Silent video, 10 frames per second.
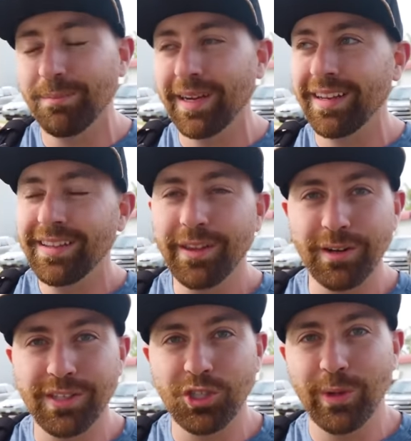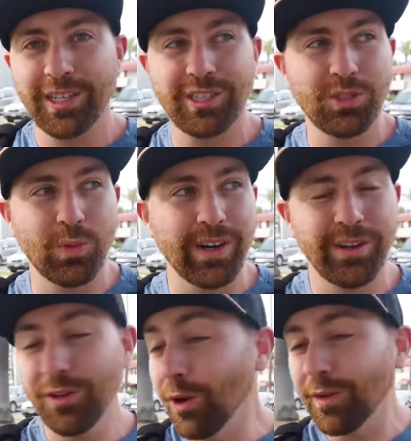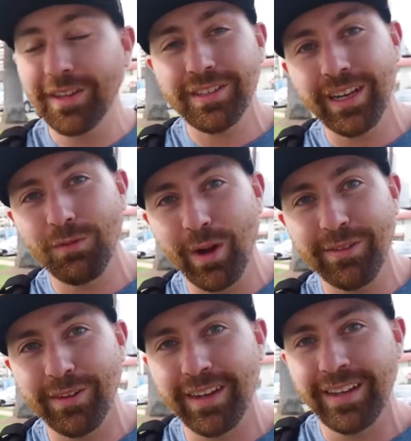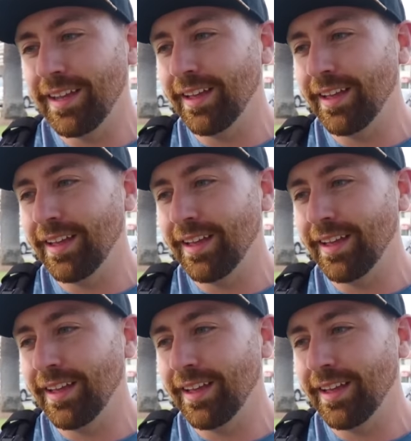but there are situations where you don't necessarily have Wi-Fi